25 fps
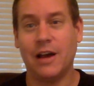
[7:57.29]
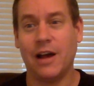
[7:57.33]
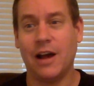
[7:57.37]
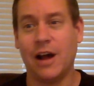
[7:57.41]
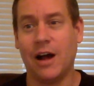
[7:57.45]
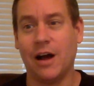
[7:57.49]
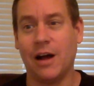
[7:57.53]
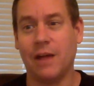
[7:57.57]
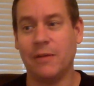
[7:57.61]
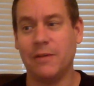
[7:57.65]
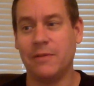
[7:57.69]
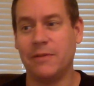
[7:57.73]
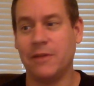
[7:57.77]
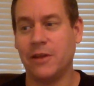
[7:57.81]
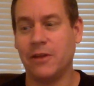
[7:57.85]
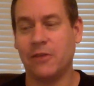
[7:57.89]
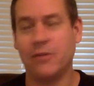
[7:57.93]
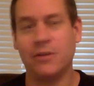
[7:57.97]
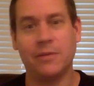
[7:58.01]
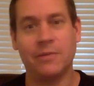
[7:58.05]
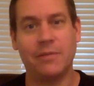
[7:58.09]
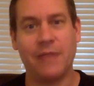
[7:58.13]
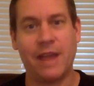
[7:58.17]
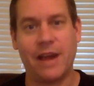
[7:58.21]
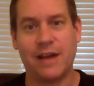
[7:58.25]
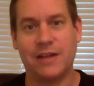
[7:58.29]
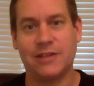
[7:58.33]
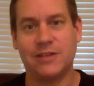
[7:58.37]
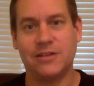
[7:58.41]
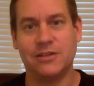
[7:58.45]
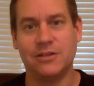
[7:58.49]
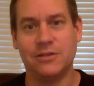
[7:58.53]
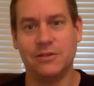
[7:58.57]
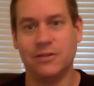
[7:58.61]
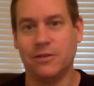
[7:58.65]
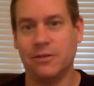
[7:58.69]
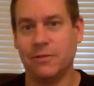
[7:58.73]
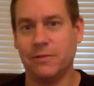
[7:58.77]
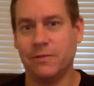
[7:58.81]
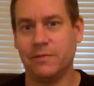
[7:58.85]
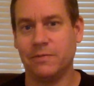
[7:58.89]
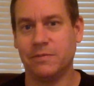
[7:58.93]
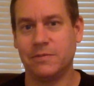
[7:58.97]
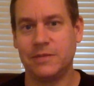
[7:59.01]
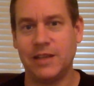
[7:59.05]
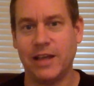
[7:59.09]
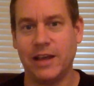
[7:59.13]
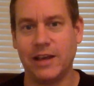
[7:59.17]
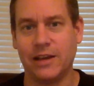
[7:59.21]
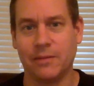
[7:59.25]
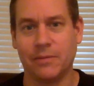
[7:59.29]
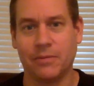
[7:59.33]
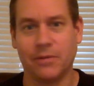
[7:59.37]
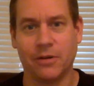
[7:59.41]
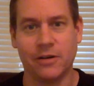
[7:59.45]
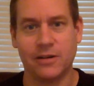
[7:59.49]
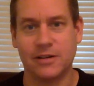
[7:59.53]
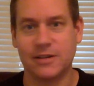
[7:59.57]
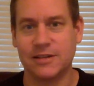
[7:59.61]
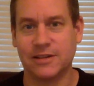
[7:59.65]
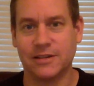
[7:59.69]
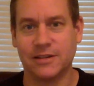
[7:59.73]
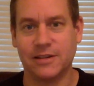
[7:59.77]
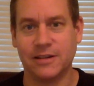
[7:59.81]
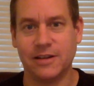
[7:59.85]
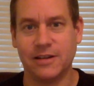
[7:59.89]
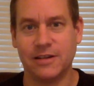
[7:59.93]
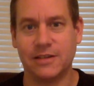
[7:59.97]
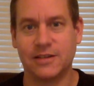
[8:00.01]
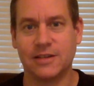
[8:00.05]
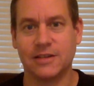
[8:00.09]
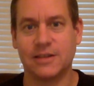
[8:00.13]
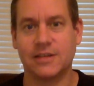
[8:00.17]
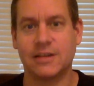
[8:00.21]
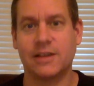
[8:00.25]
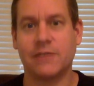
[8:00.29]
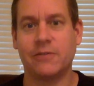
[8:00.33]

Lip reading: If they don't get back to you, don't take it personally. It's just